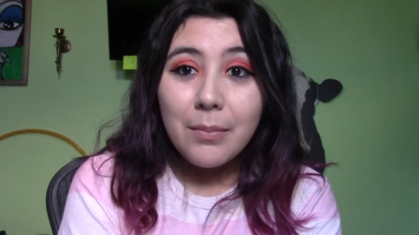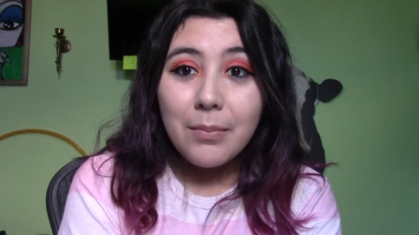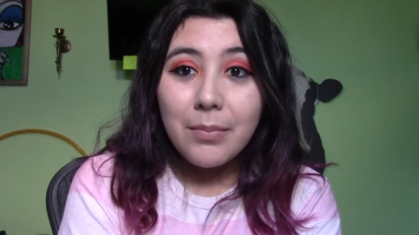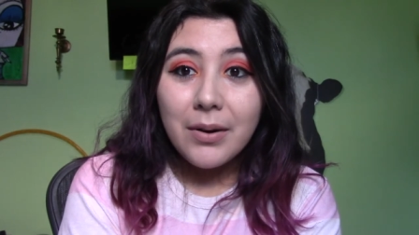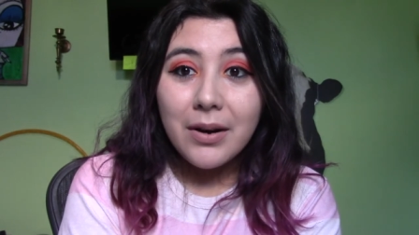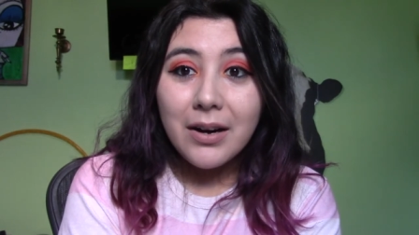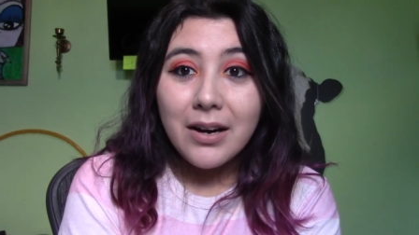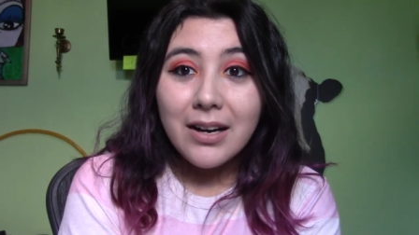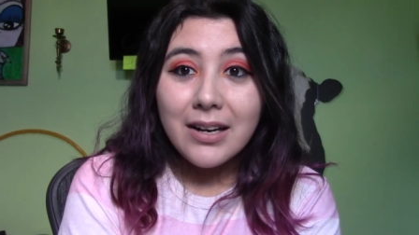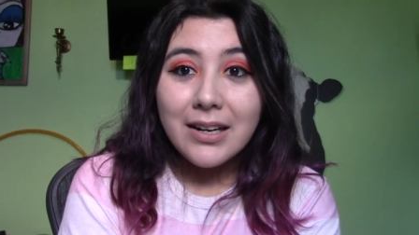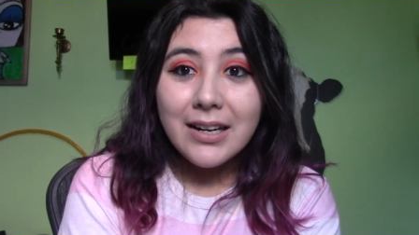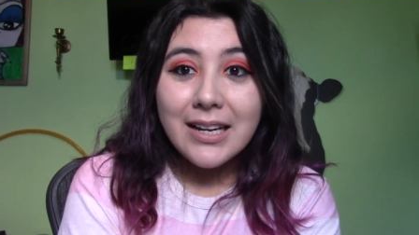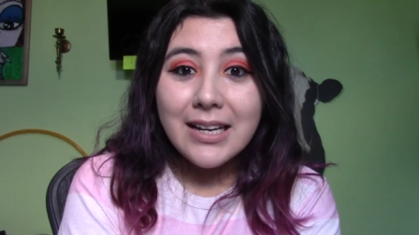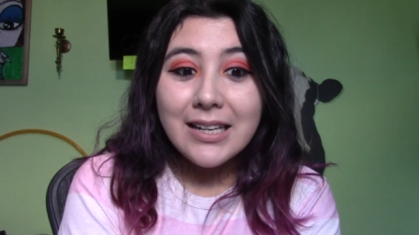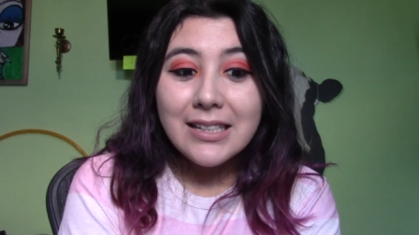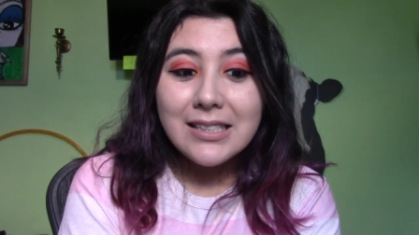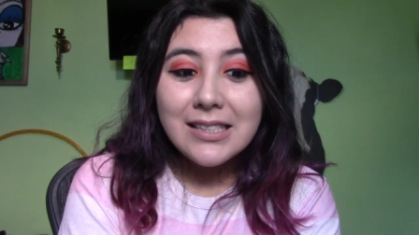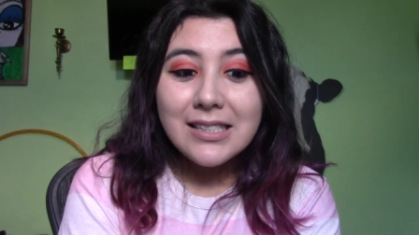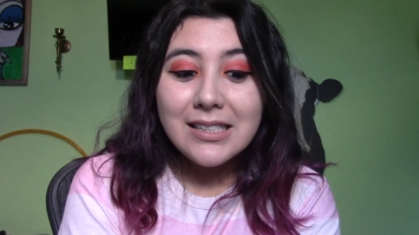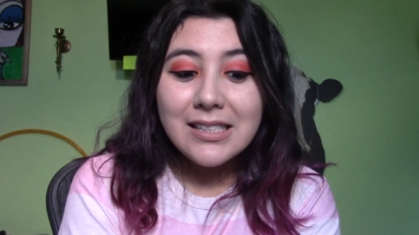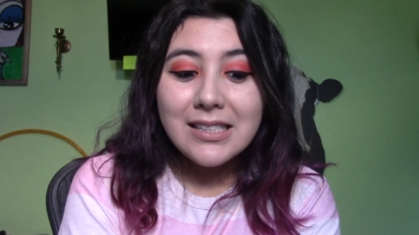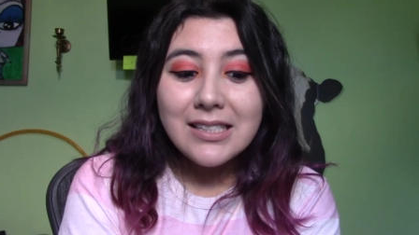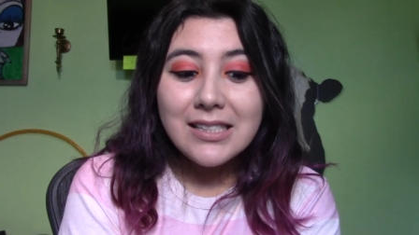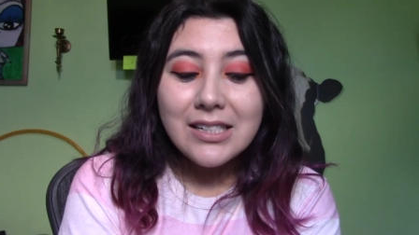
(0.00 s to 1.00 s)
but
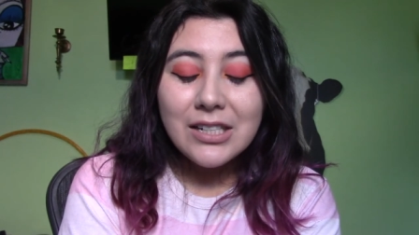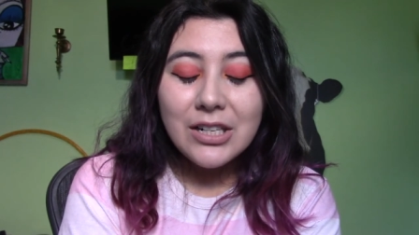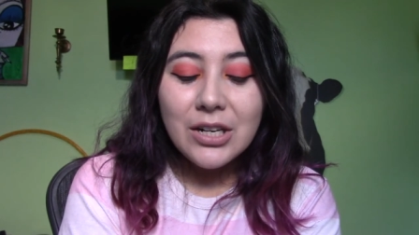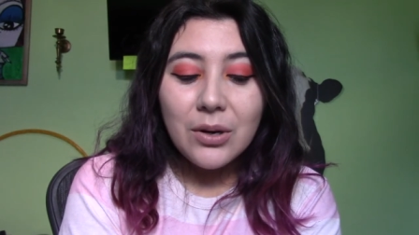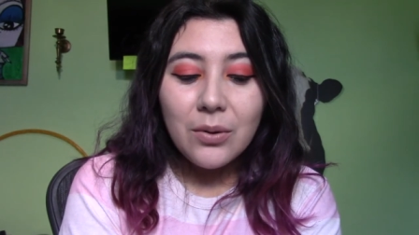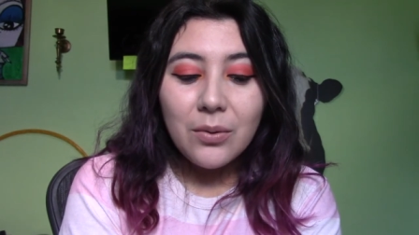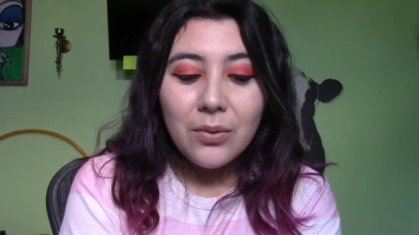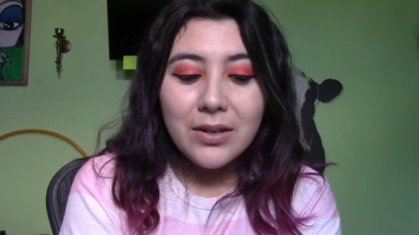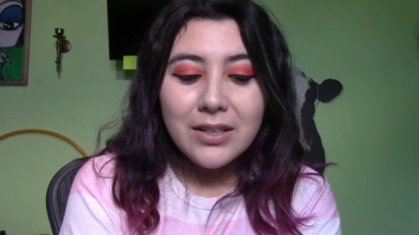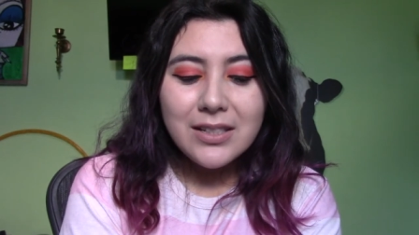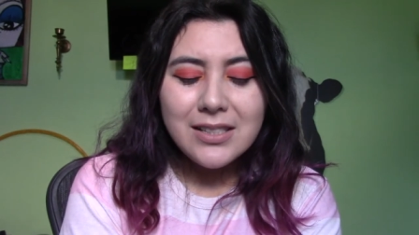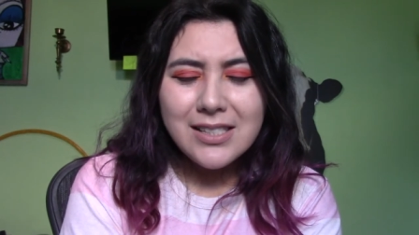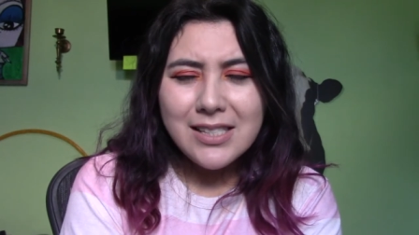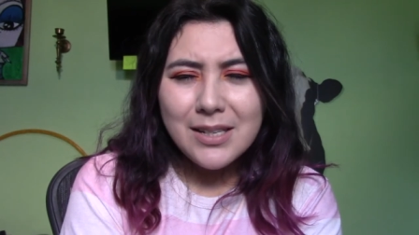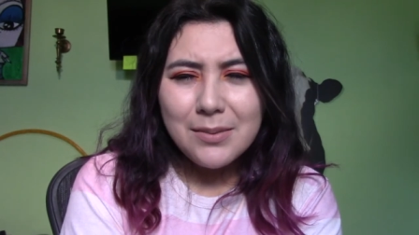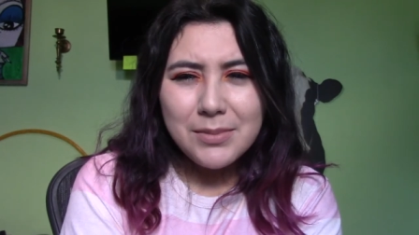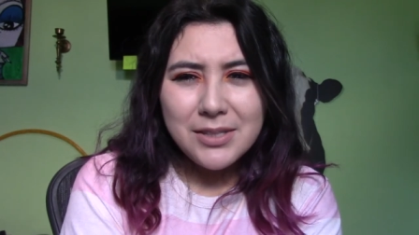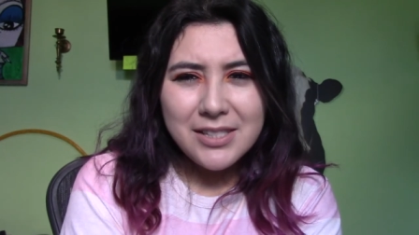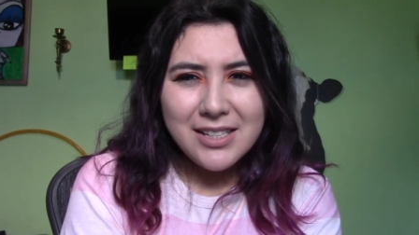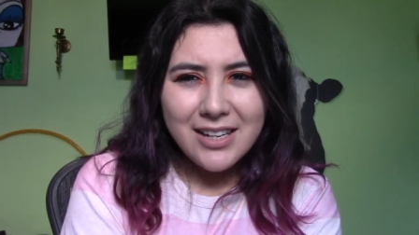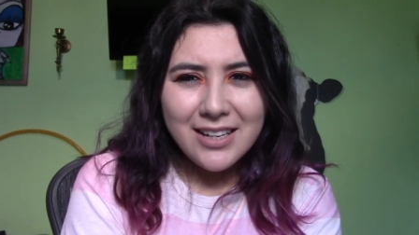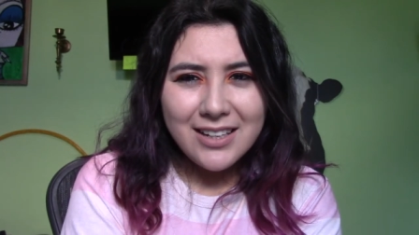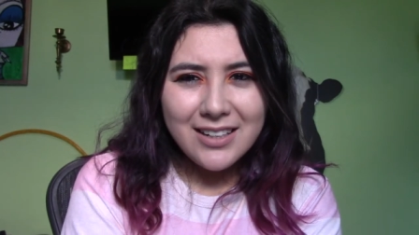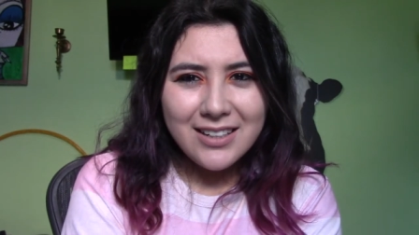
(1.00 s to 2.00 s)
it's, you know, it
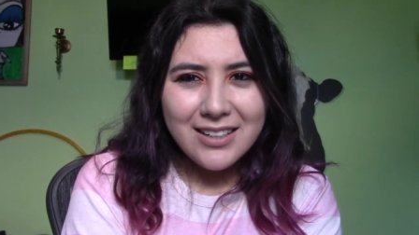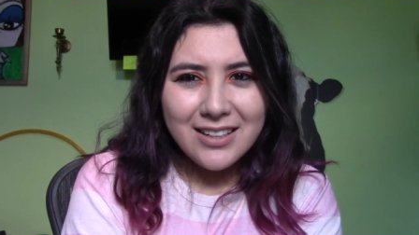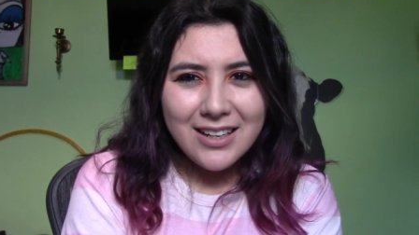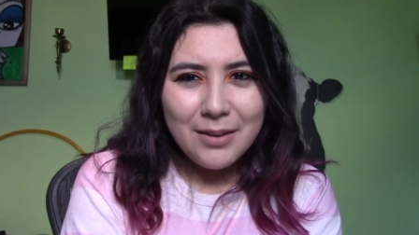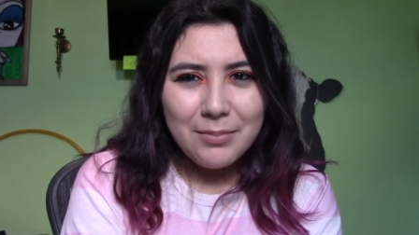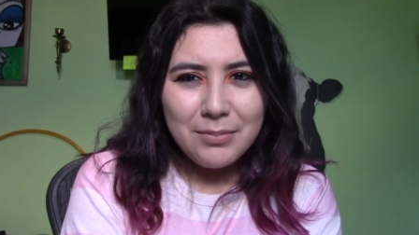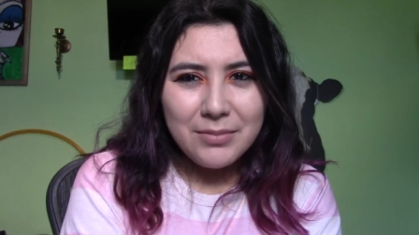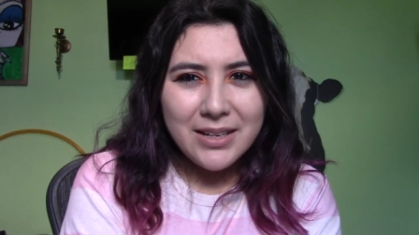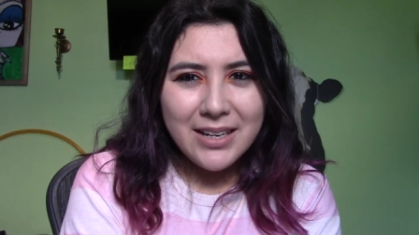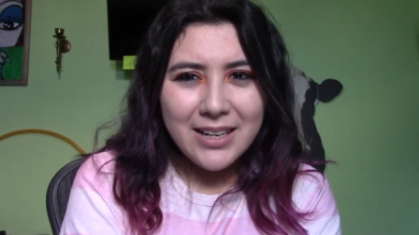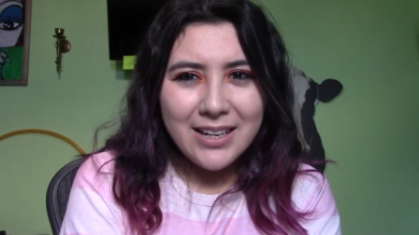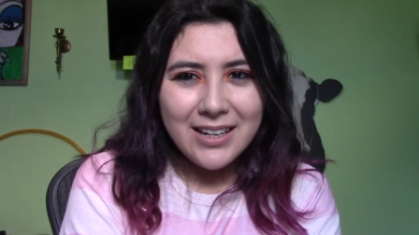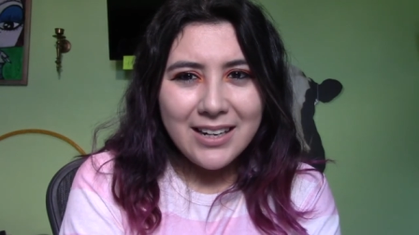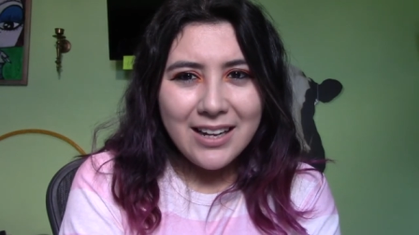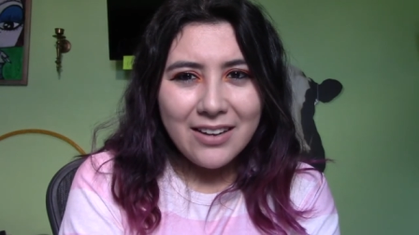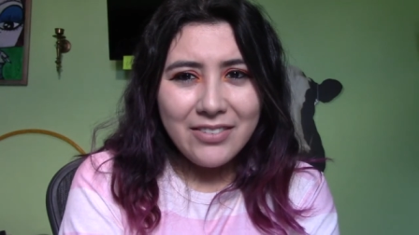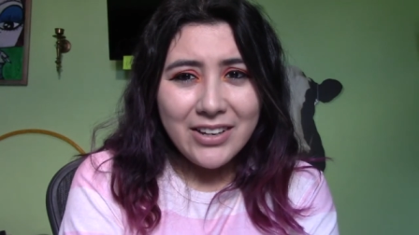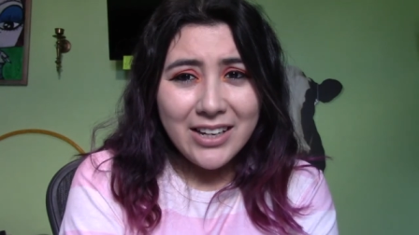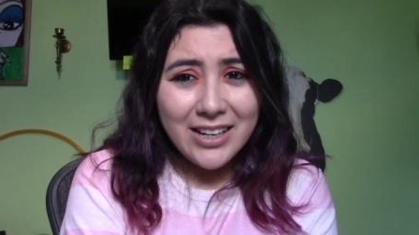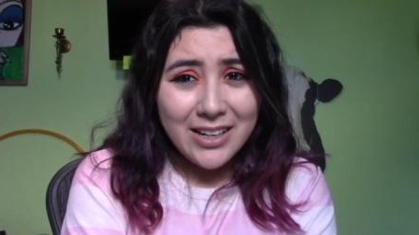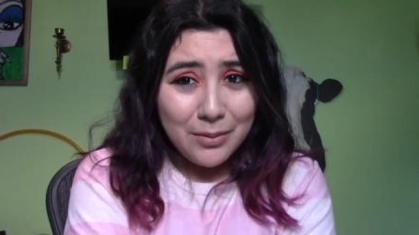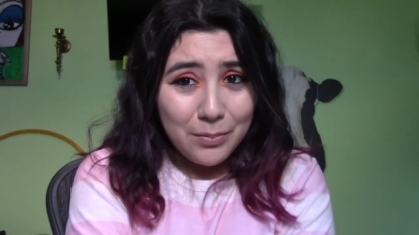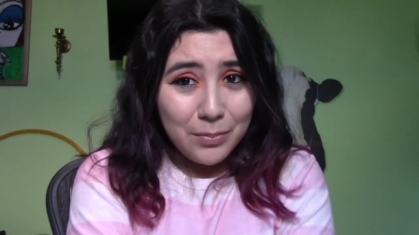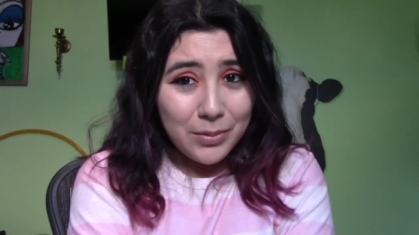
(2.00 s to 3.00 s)
seems like
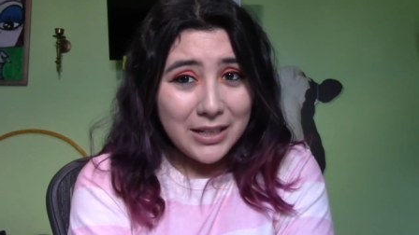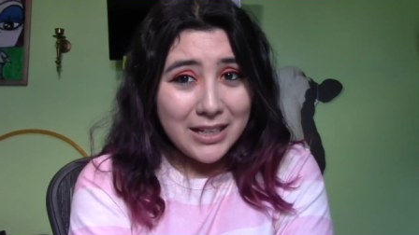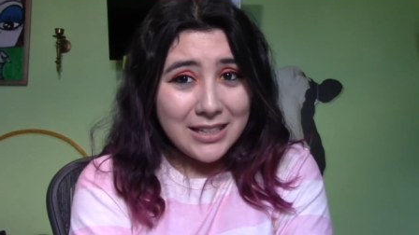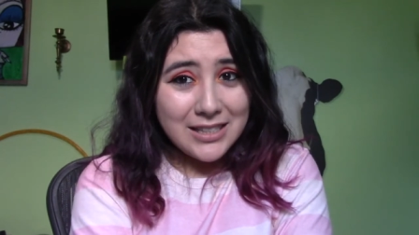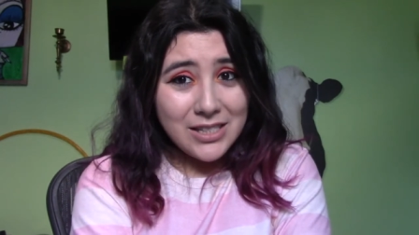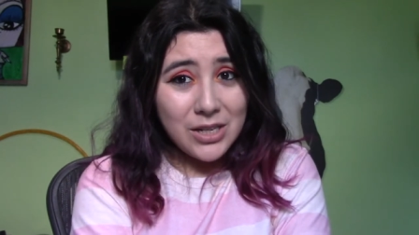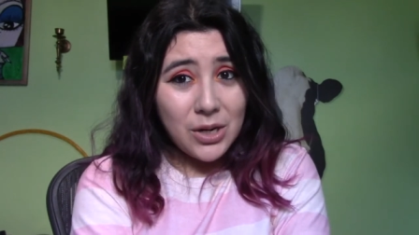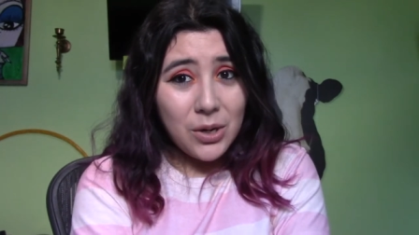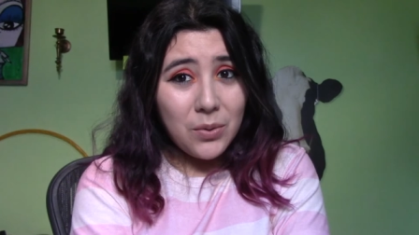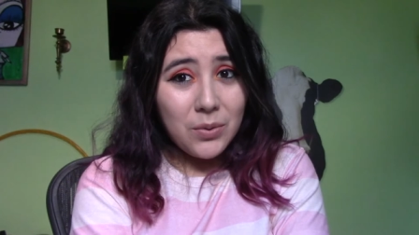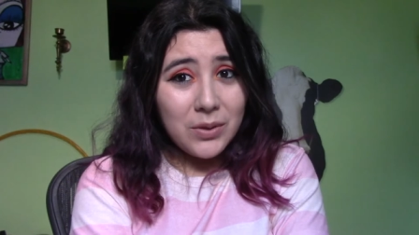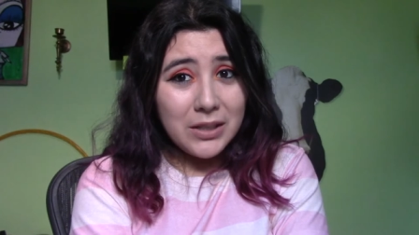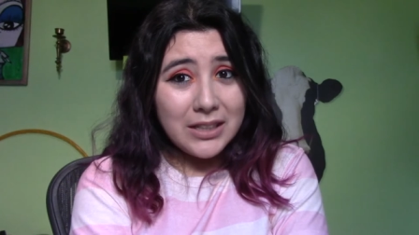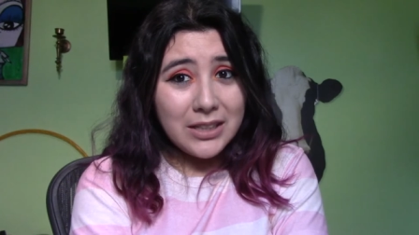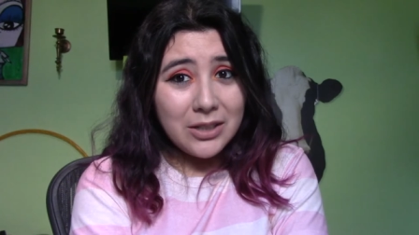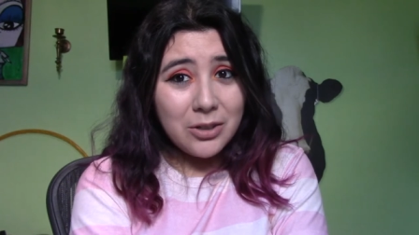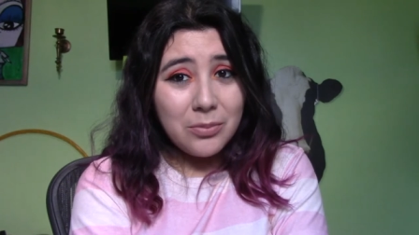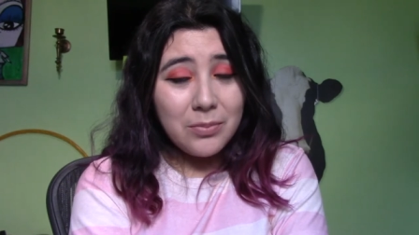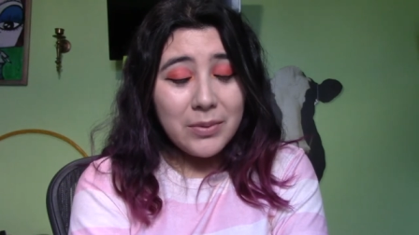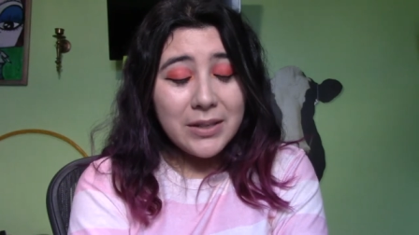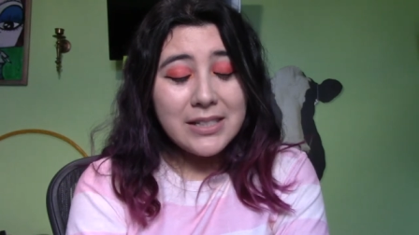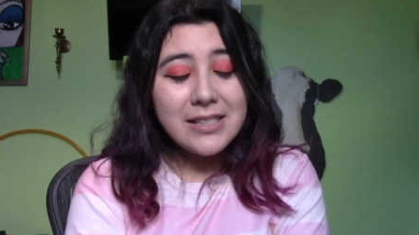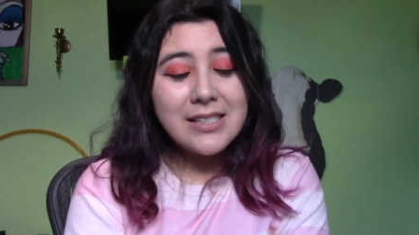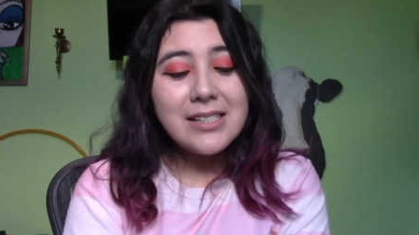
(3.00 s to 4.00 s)
I've hit a plateau a
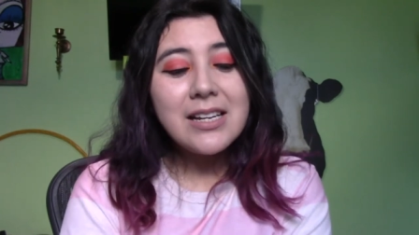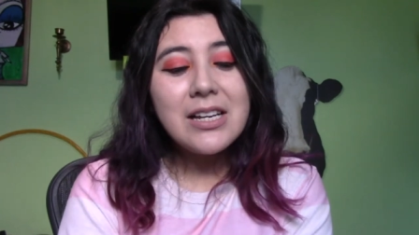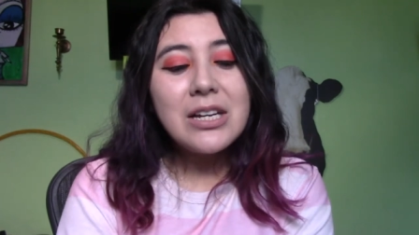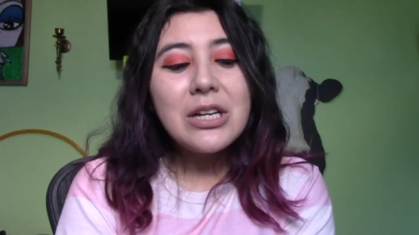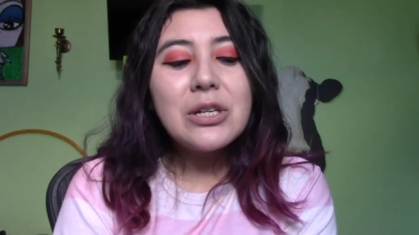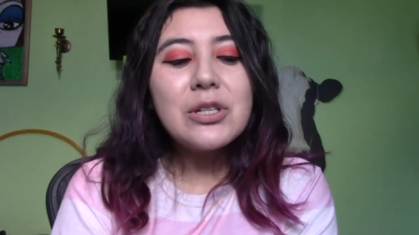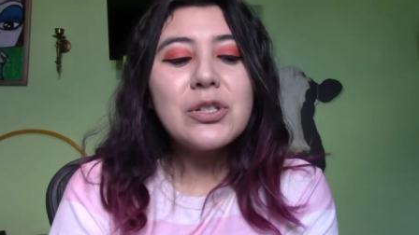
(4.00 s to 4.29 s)
little bit,